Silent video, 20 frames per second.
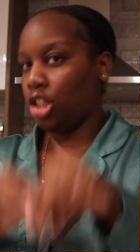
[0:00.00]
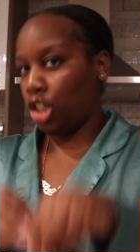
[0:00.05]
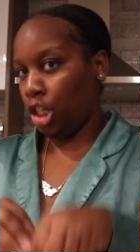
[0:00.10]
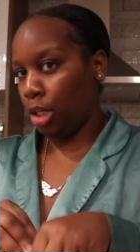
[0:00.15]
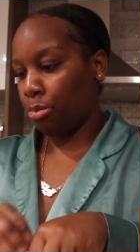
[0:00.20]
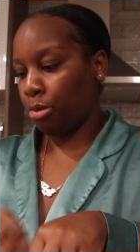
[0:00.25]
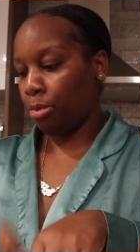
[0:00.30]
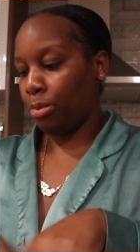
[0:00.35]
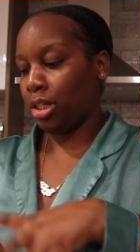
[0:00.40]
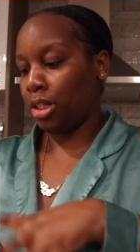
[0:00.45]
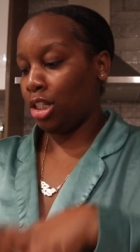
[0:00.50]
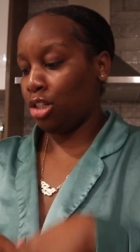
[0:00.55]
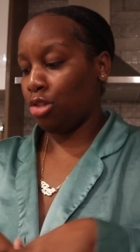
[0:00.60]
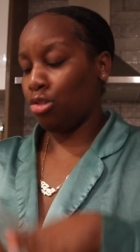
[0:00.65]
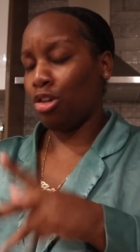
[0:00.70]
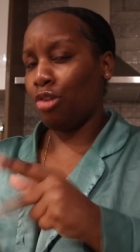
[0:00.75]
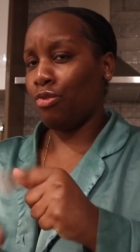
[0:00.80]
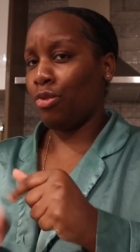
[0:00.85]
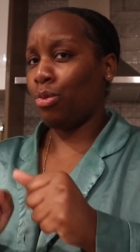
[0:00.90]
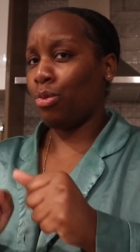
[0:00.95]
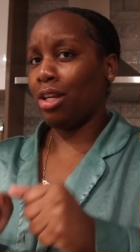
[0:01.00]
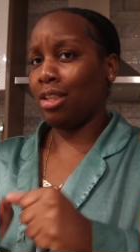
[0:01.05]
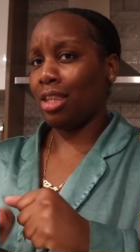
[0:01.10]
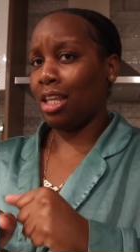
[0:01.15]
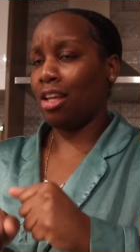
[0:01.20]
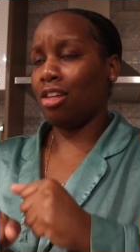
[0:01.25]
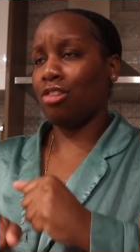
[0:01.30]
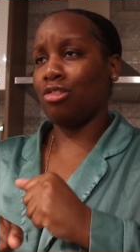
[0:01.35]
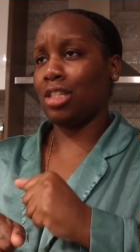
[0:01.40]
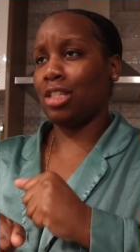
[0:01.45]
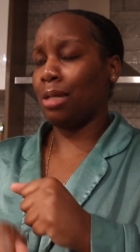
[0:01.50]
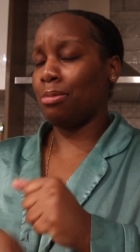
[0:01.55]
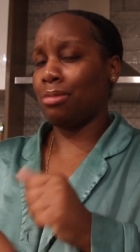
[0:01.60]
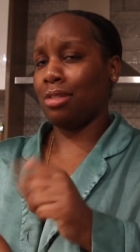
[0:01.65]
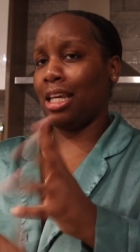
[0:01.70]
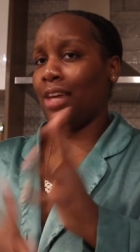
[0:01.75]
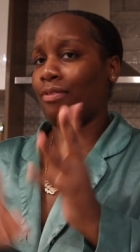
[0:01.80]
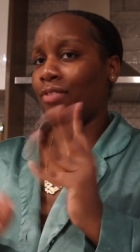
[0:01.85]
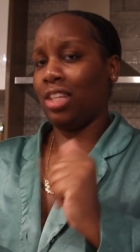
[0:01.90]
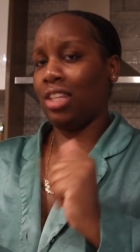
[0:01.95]
cheaper because you know for one thing on
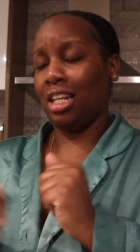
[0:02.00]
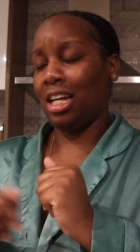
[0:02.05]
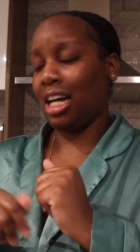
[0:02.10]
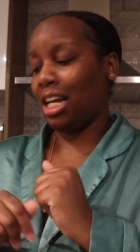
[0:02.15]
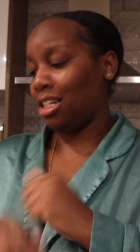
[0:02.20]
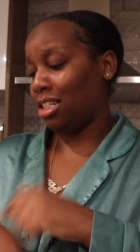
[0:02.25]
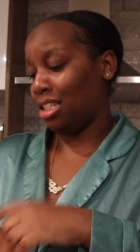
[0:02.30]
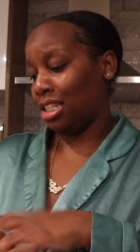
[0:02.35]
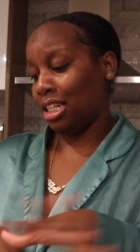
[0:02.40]
Skims like fifty dollars